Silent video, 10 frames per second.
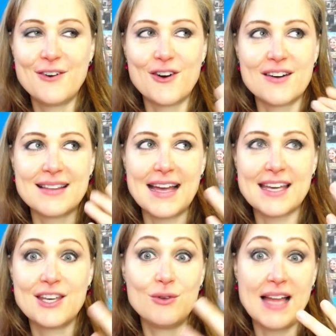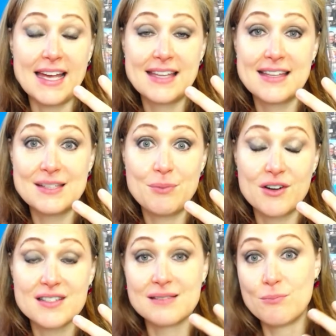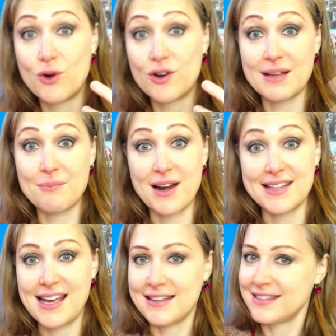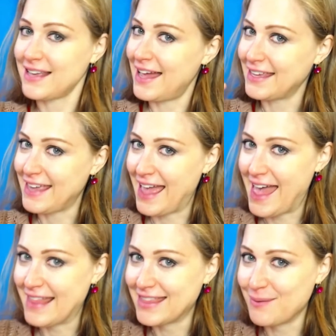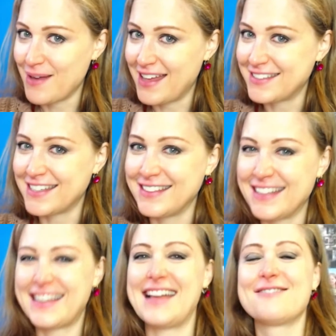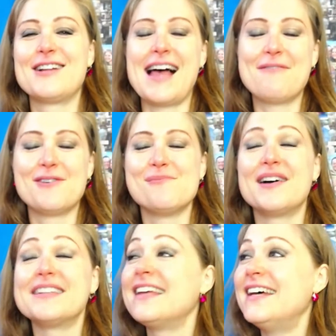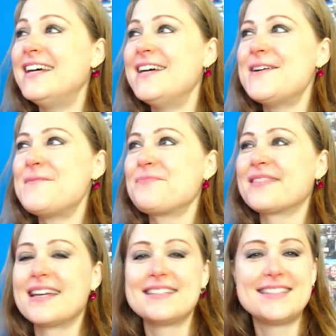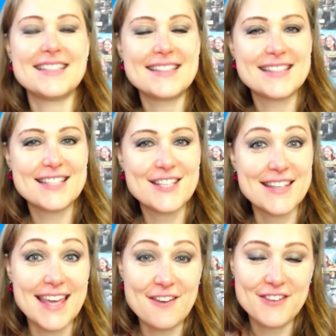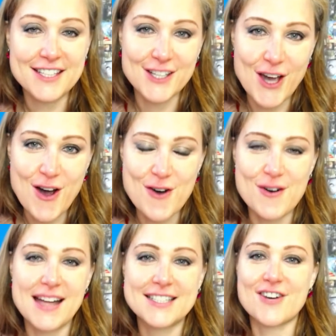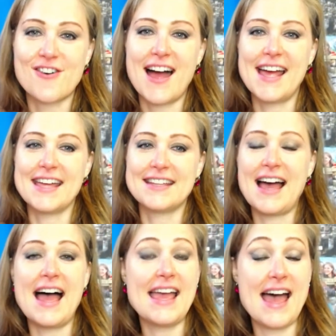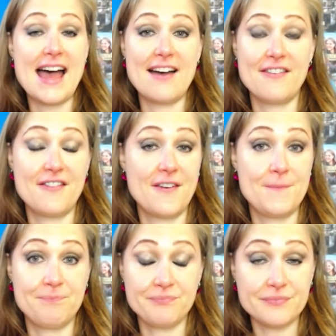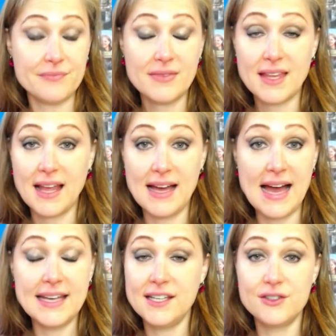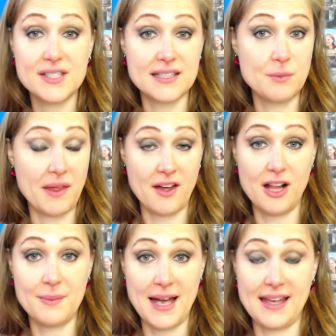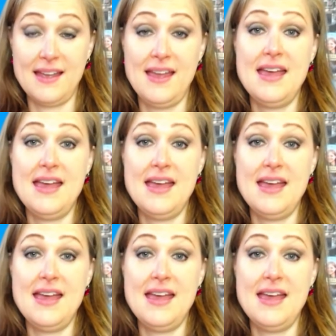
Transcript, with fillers: or like you like this person more than Brad Yates. I can't imagine that that will happen, but just give it a go and try it. I use it with all my